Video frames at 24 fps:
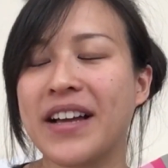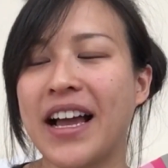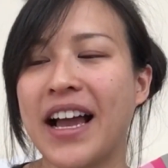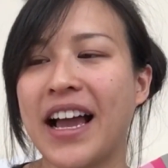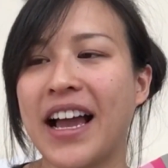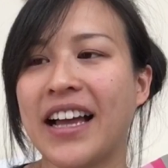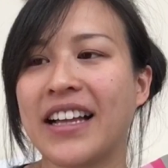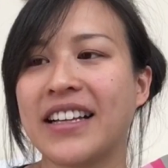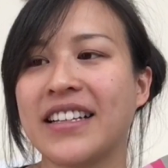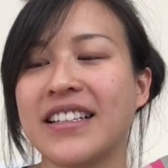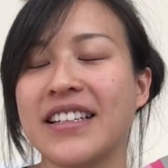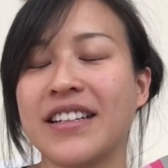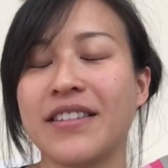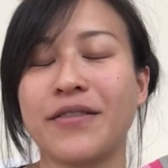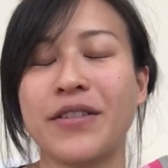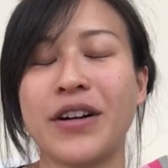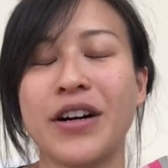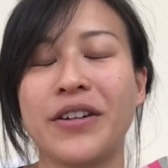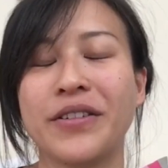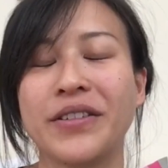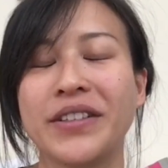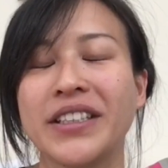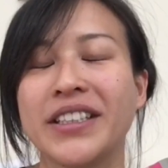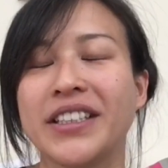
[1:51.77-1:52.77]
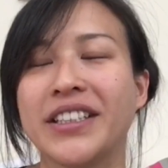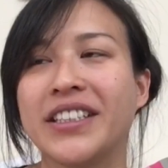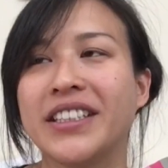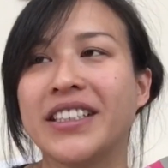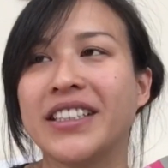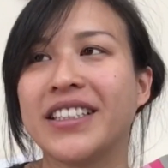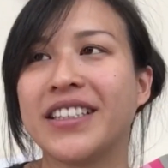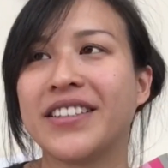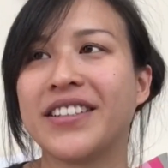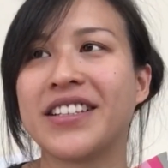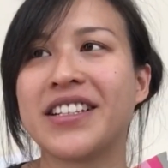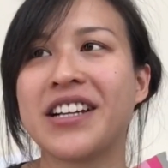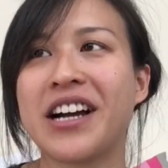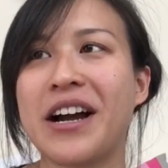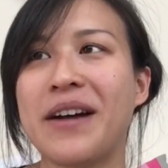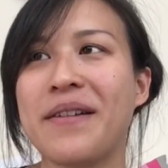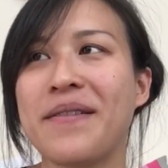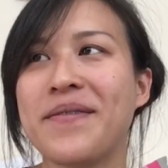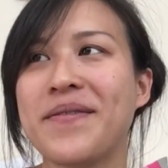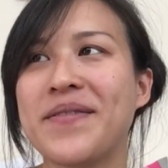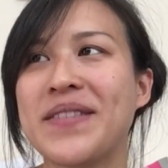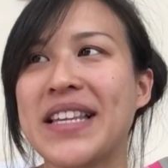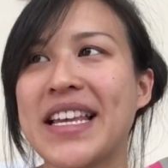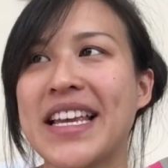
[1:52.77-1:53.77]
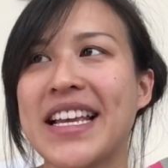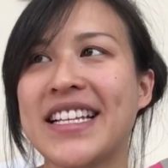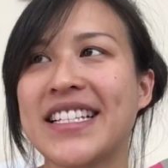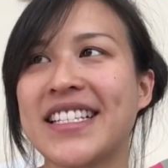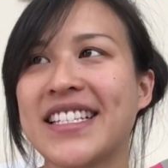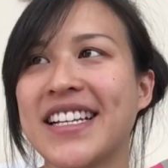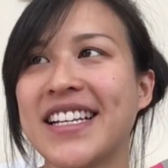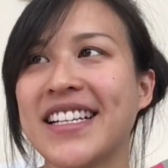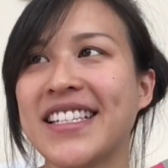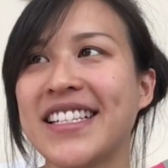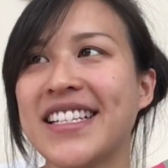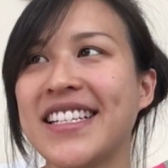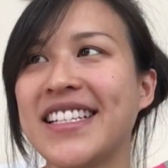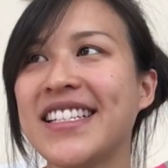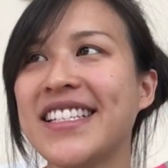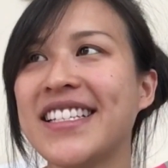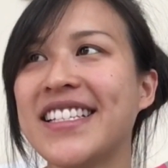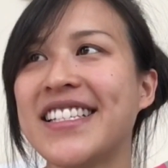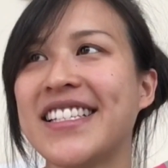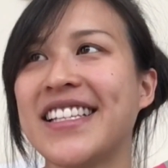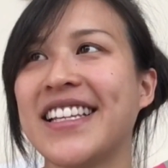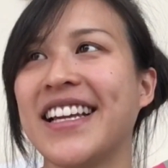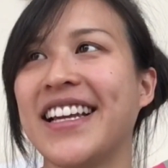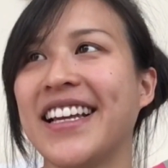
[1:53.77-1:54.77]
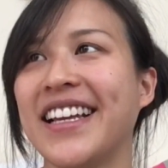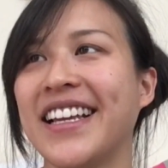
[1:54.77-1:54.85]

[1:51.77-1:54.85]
And well, the times it doesn't,